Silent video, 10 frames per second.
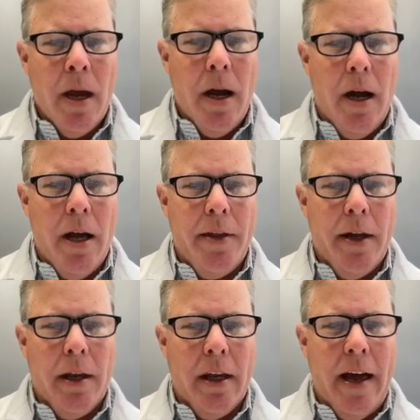
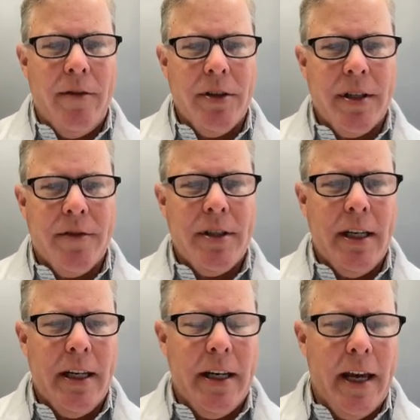the levels of
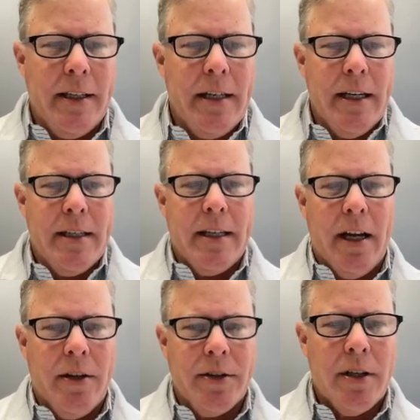CD8 T
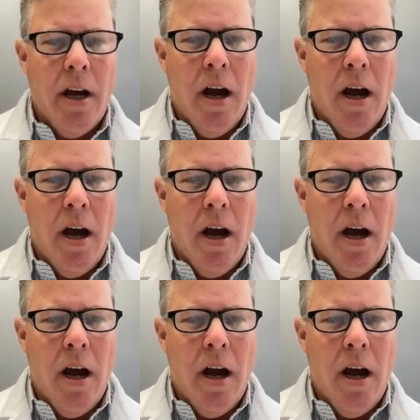cells